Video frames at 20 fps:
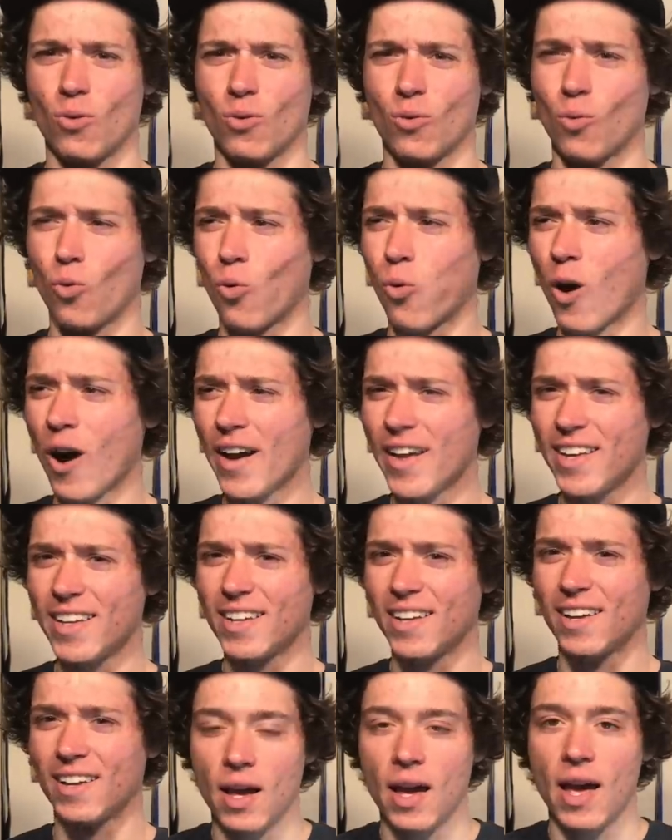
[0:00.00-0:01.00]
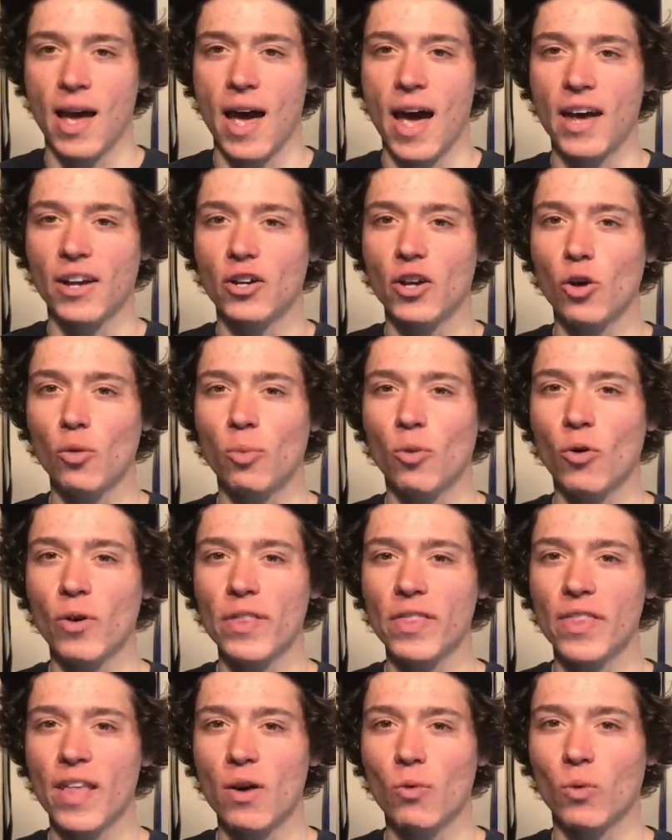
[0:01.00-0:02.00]
What? At no point
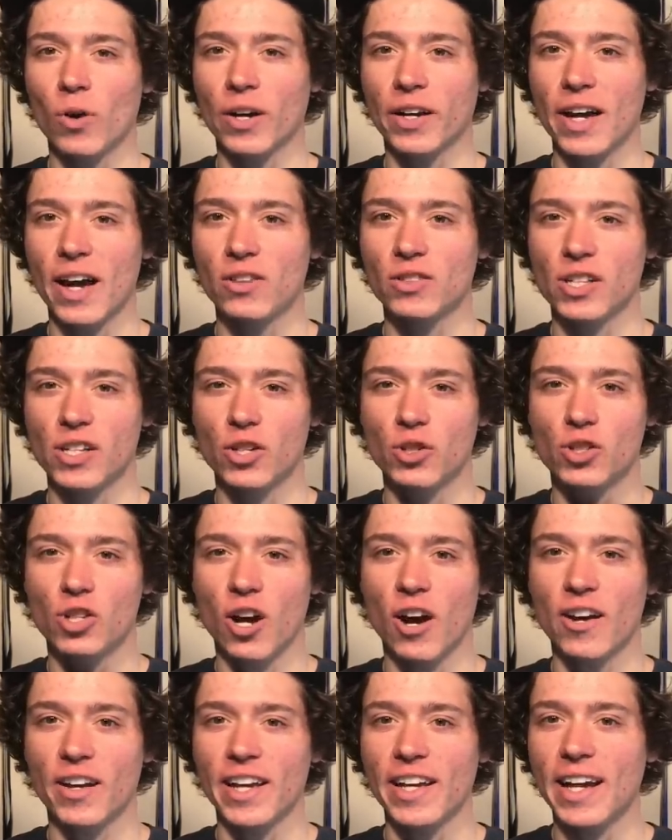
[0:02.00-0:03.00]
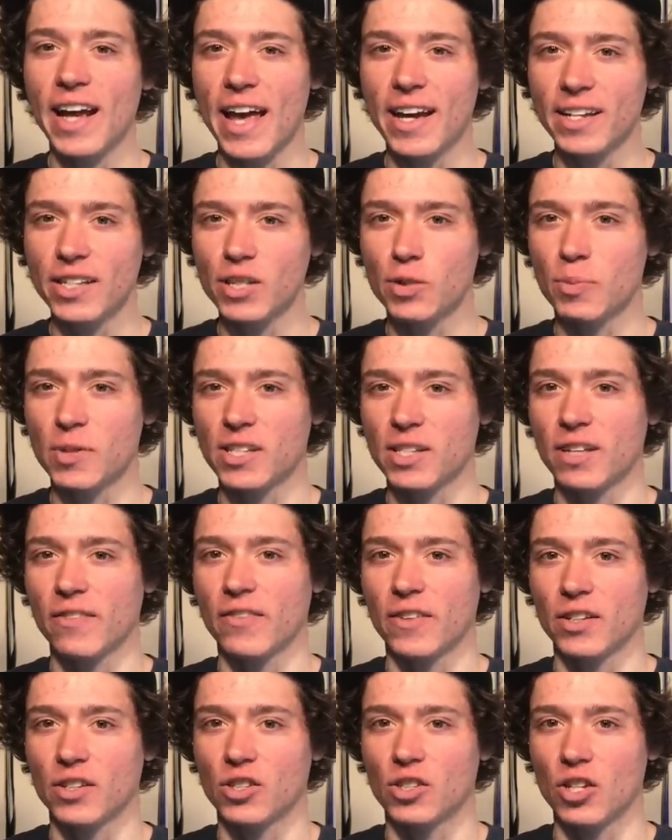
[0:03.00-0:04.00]
in that workout did you target any
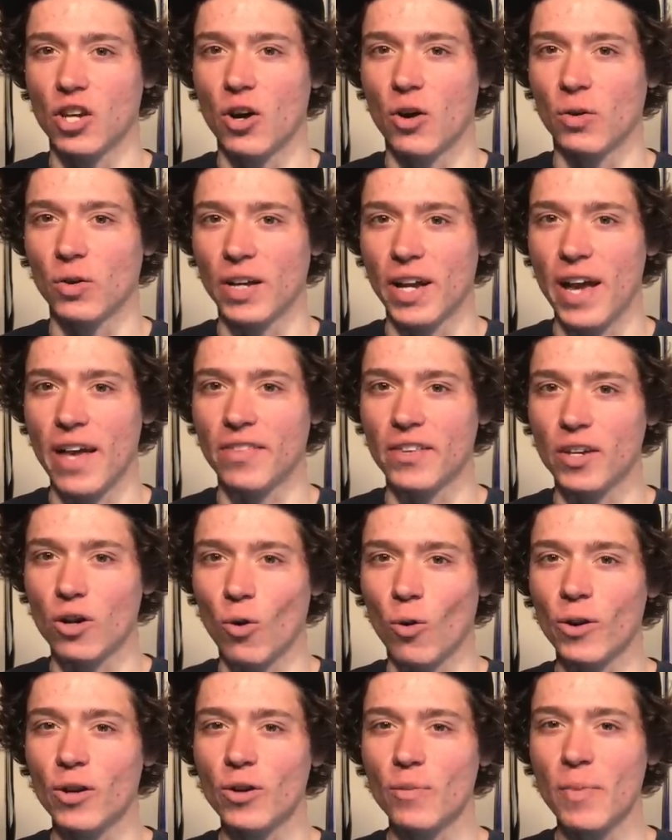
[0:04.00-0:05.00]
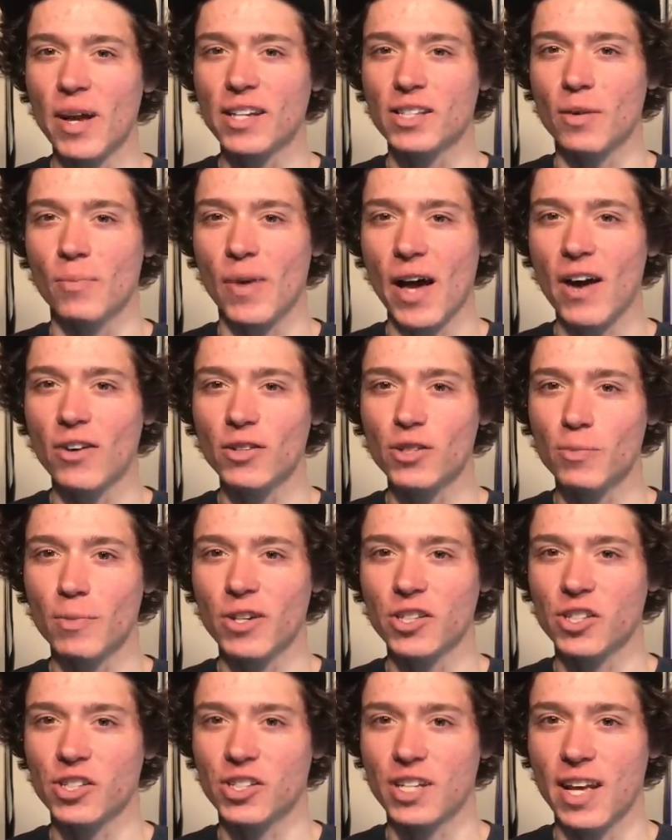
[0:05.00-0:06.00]
specific zone, and the order makes about as
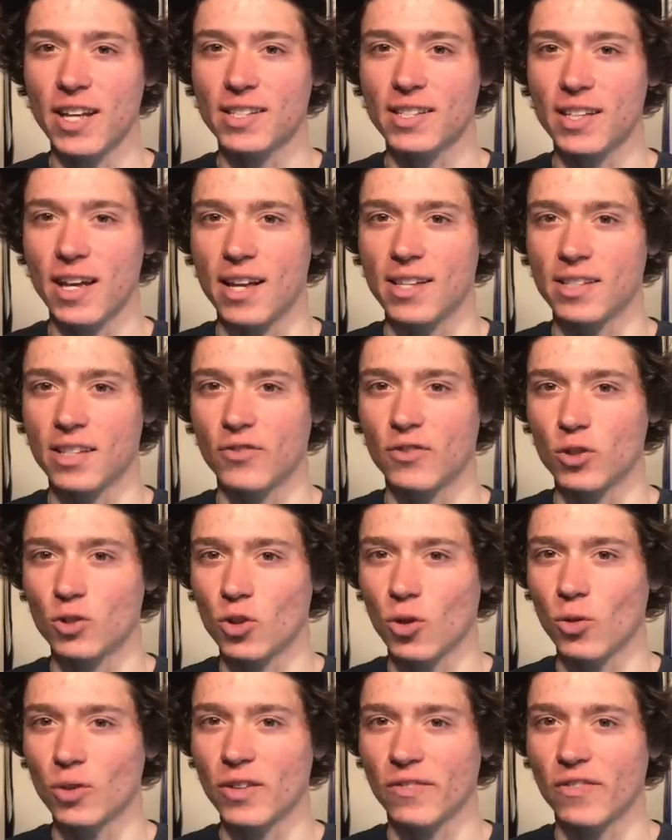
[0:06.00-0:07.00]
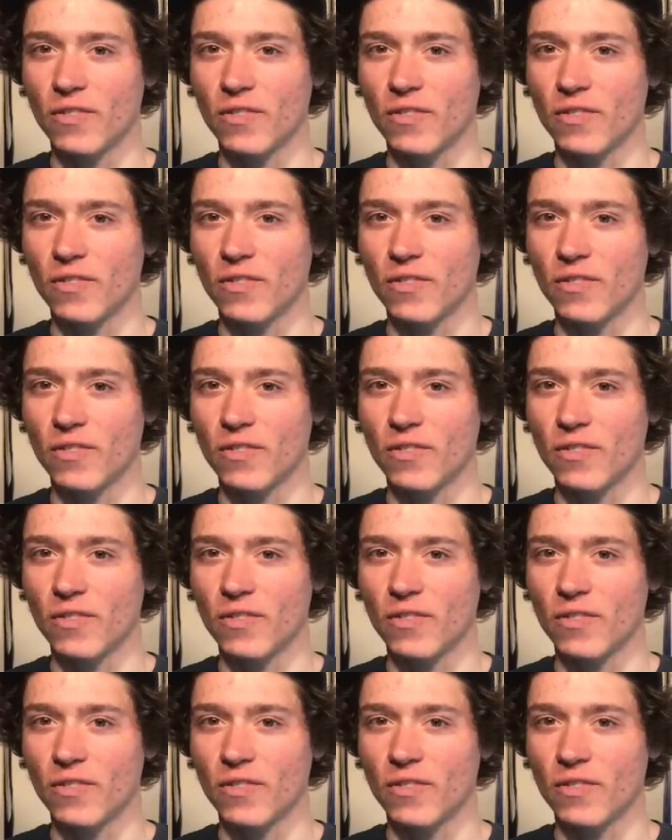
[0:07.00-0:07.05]
much sense as if you told a